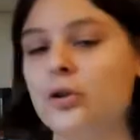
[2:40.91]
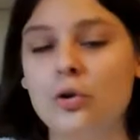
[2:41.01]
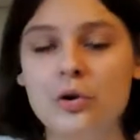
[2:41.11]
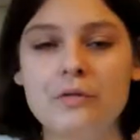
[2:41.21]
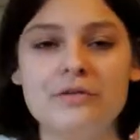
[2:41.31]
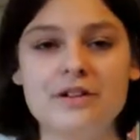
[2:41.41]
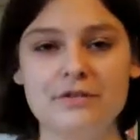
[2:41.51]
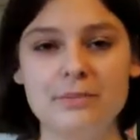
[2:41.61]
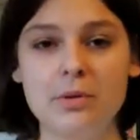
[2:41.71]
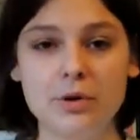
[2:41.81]
a lot of
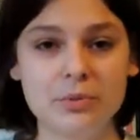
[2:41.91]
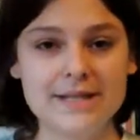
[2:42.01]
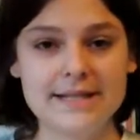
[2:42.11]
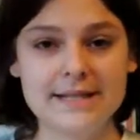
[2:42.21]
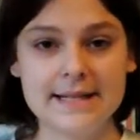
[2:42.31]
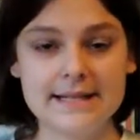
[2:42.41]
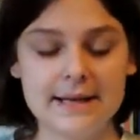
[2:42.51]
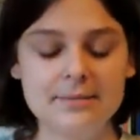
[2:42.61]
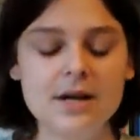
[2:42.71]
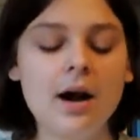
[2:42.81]
different plot twists at the
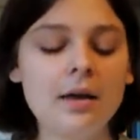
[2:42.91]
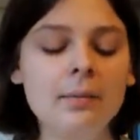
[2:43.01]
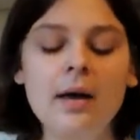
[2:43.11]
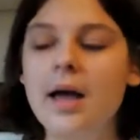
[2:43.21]
same time,